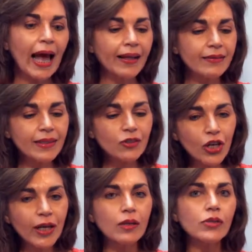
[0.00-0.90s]
And the
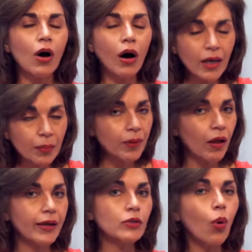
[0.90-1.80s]
gels are
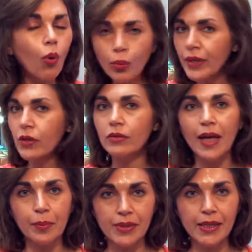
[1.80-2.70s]
applied always on
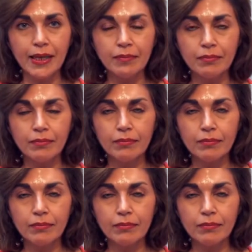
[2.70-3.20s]
damp skin,